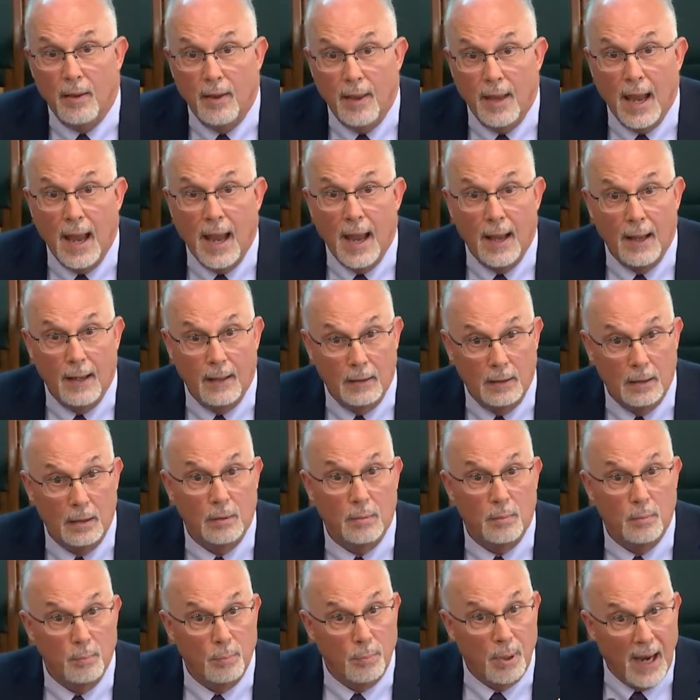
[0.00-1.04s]
that
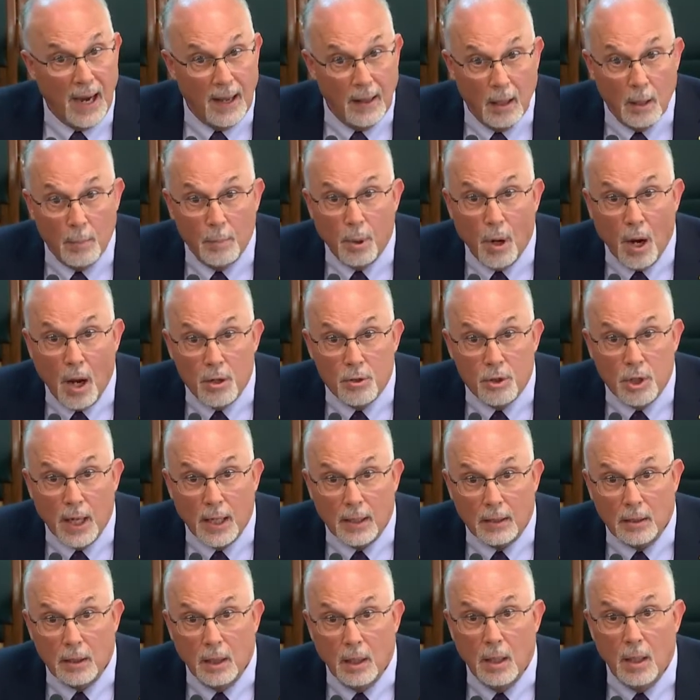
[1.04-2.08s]
pilot
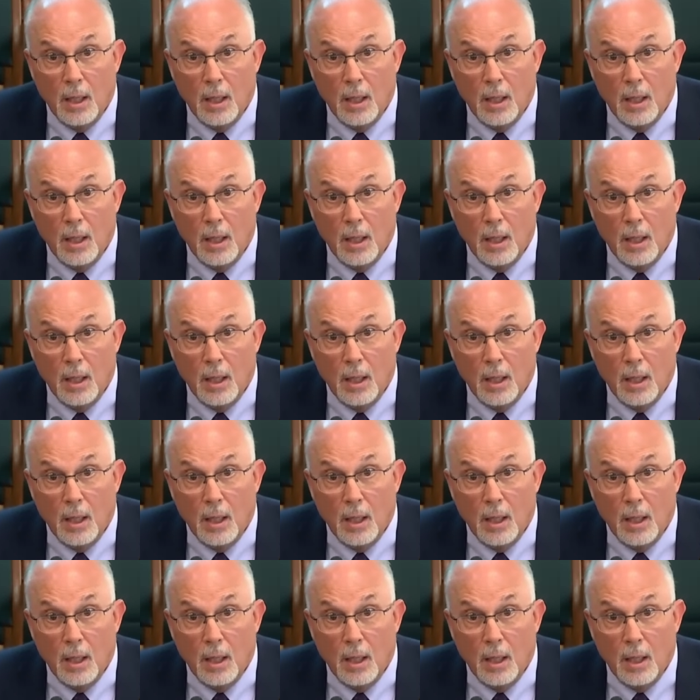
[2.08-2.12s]
project